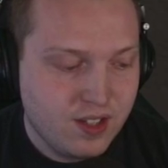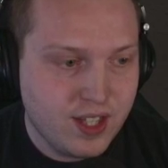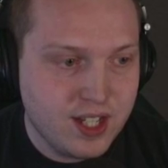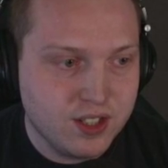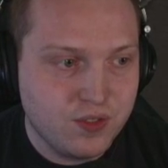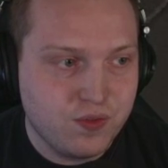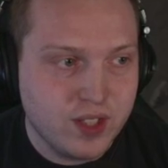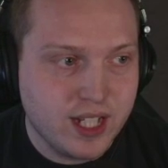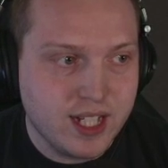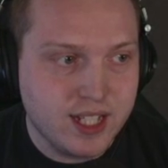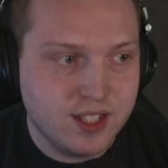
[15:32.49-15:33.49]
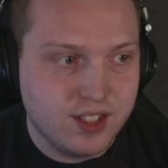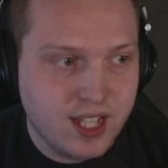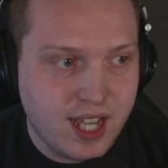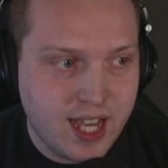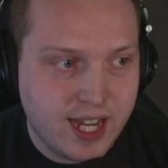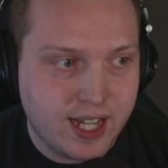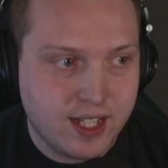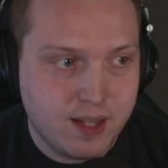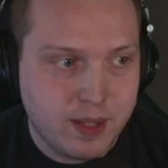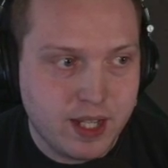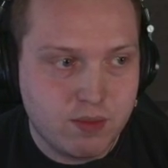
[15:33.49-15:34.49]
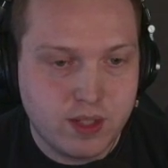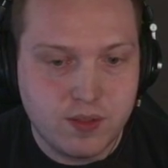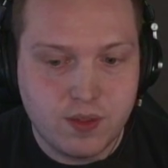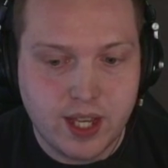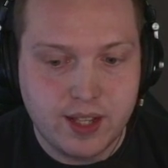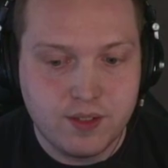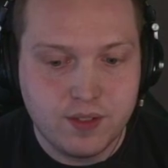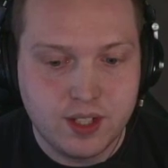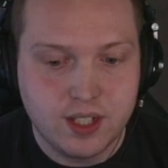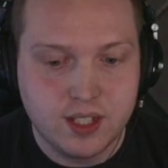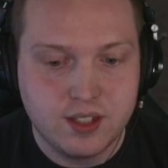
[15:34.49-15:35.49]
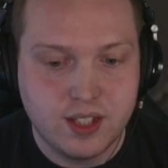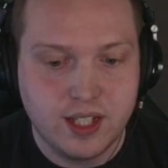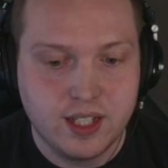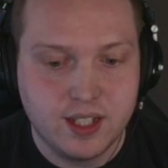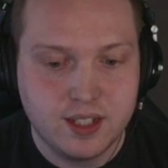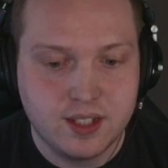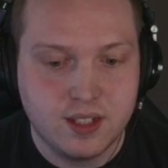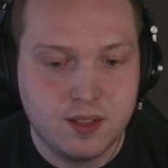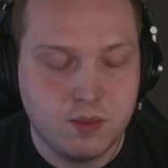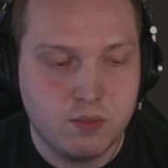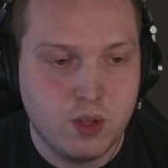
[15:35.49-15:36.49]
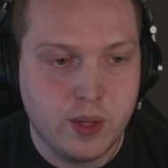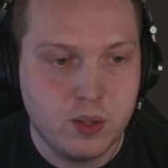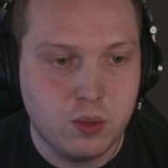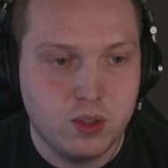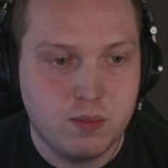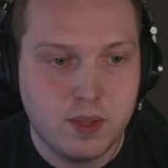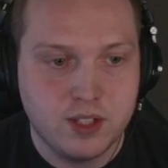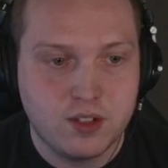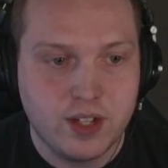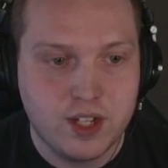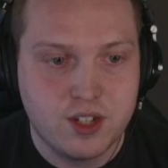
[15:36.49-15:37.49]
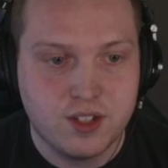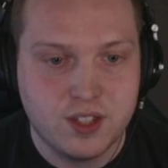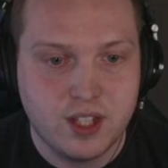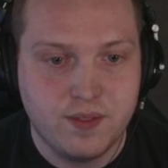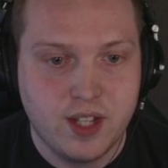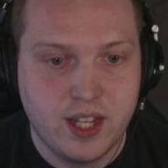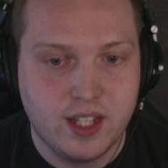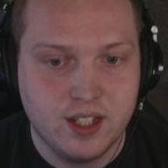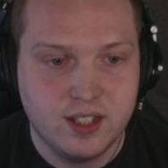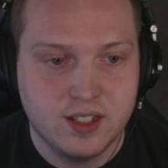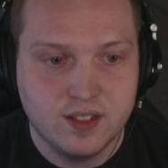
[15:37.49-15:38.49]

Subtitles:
That looks freaking insane! Let me get rid of that, for goodness sake. That's going to ruin all of my screenshots that I've taken.